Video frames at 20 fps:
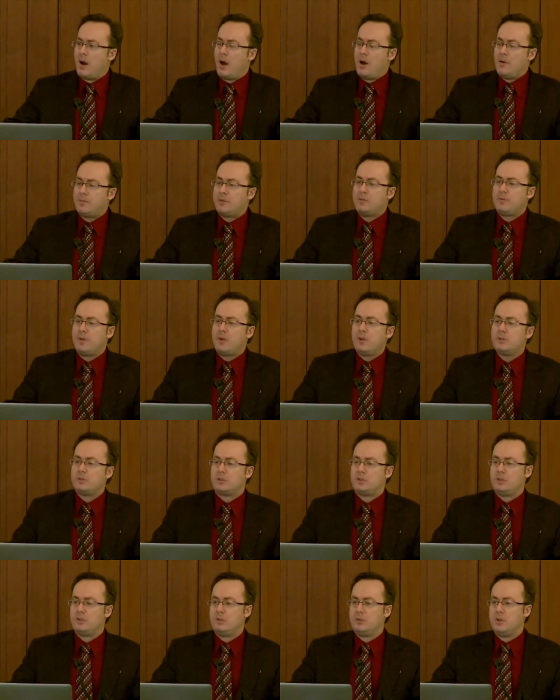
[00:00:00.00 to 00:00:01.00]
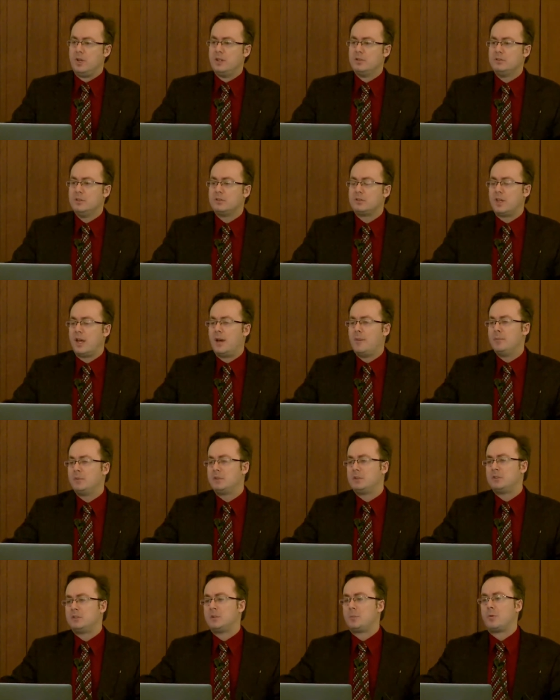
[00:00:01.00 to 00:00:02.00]
After Virtue is an
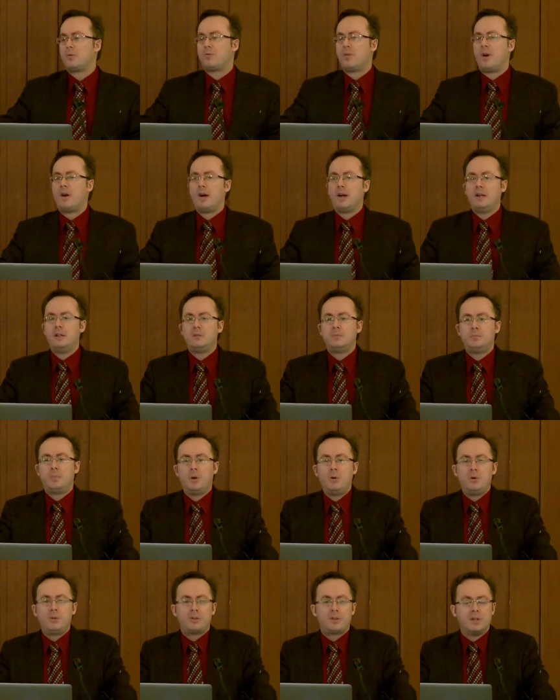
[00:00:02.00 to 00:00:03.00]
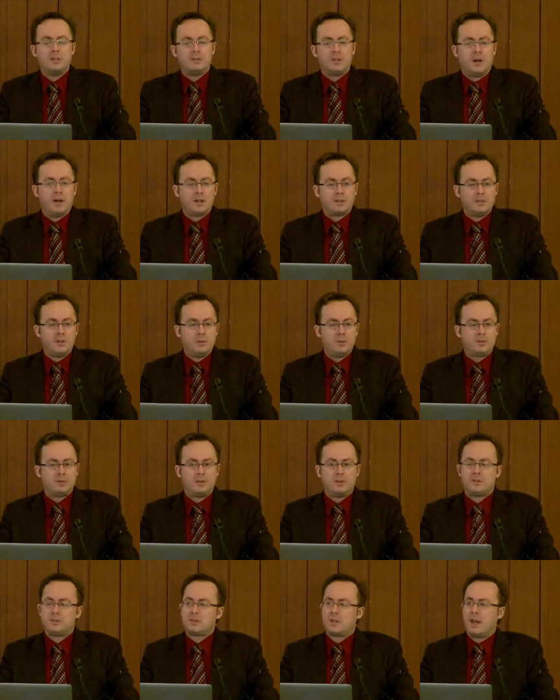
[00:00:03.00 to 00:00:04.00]
attempt to provide both a
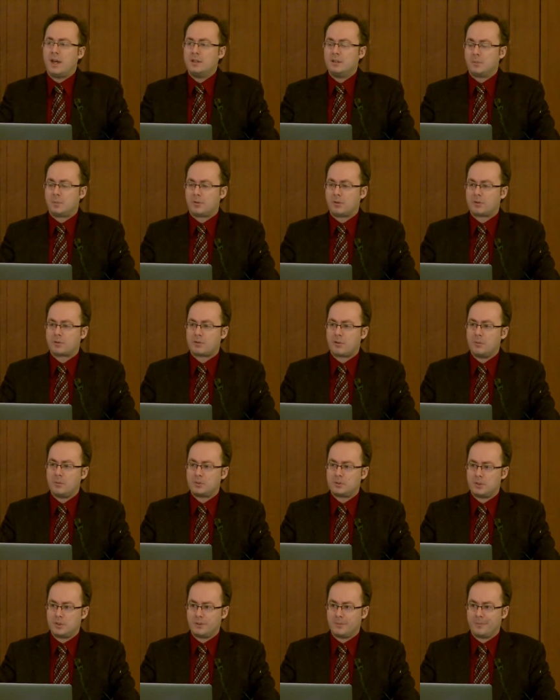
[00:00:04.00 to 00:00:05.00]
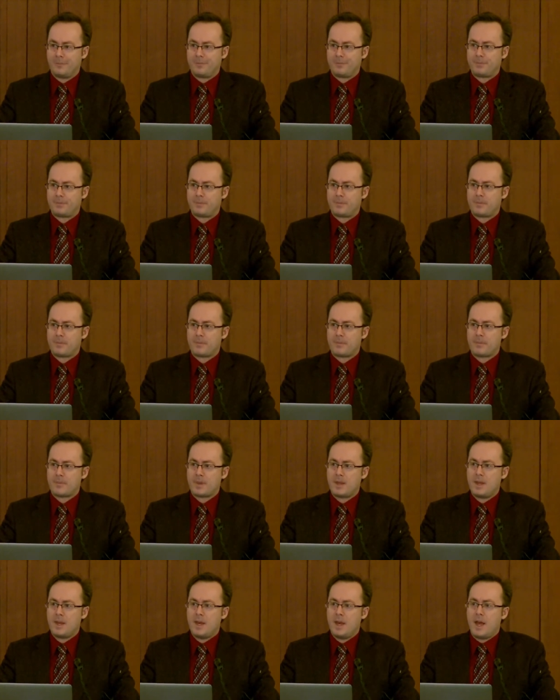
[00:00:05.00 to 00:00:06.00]
diagnosis and a prescription,
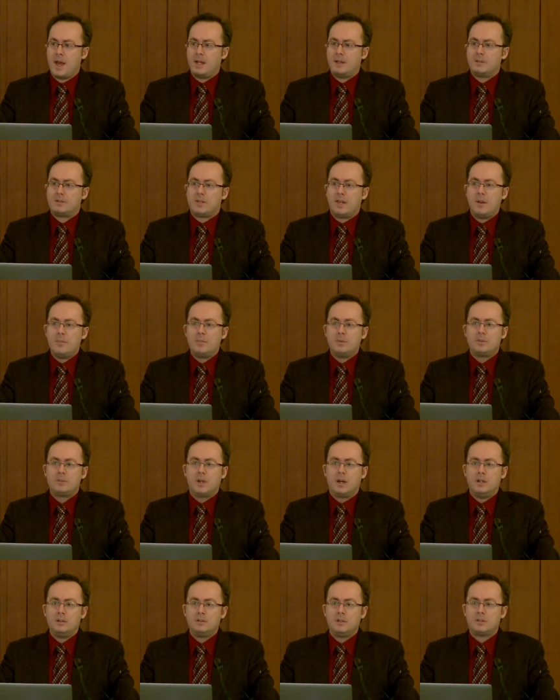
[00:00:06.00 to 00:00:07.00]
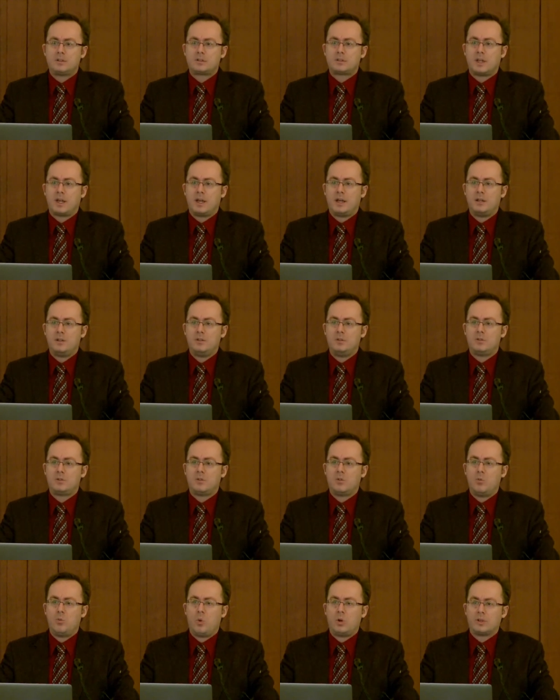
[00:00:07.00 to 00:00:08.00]
an attempt to
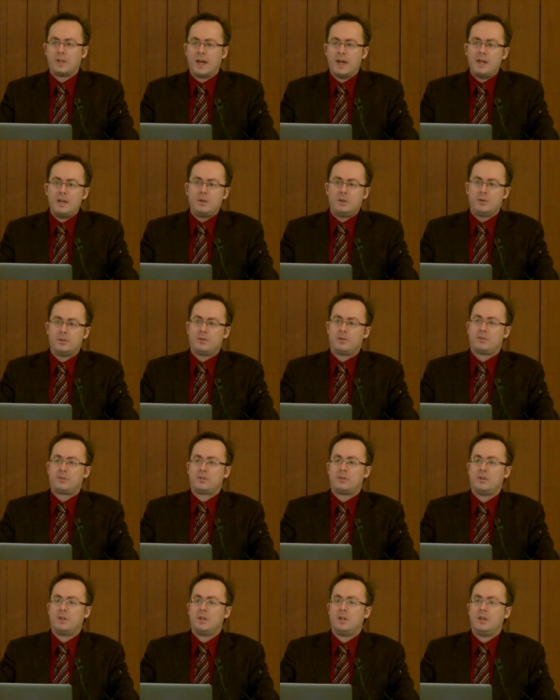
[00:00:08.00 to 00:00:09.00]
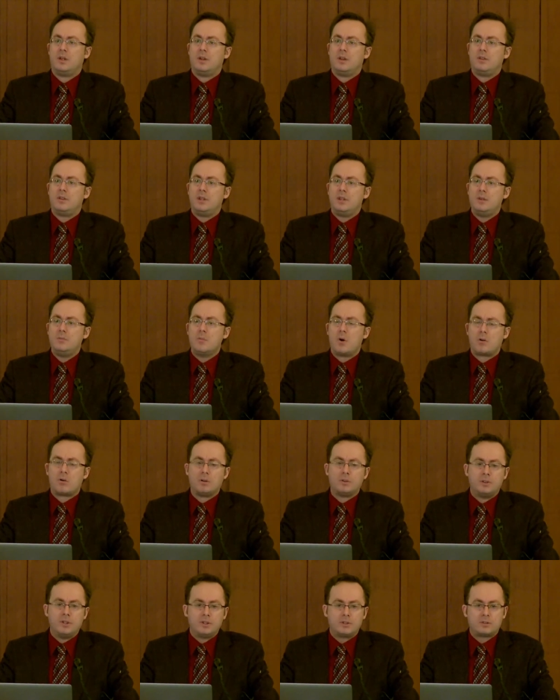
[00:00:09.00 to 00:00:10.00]
understand what ails the
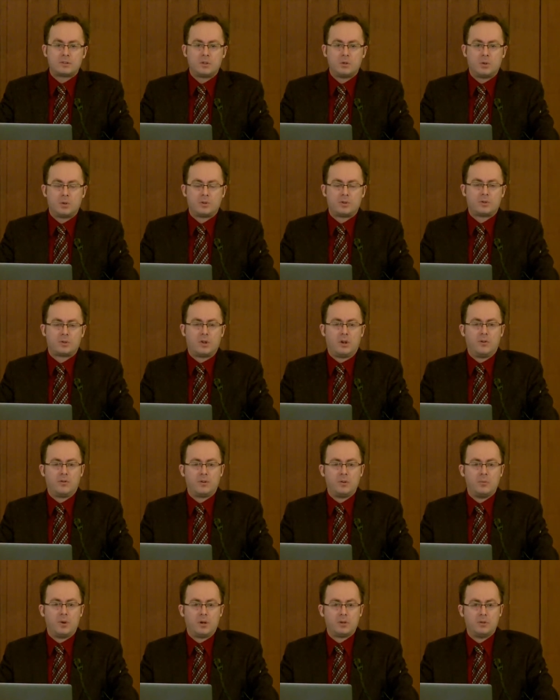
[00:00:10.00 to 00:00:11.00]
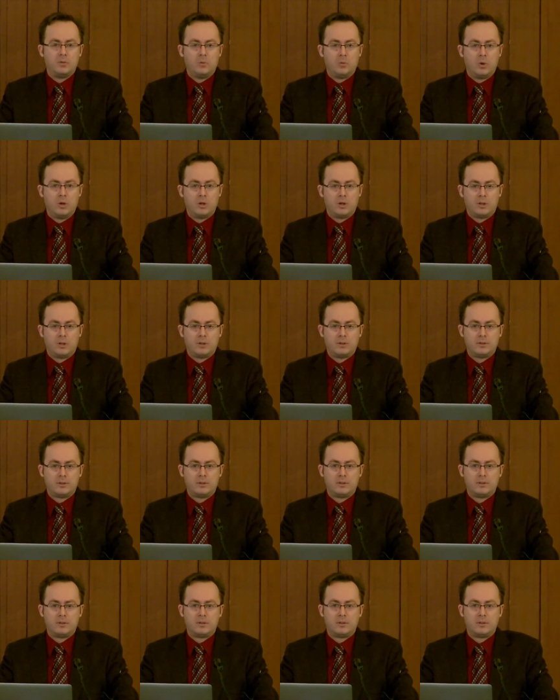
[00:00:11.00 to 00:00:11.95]
moral discourse of the modern world,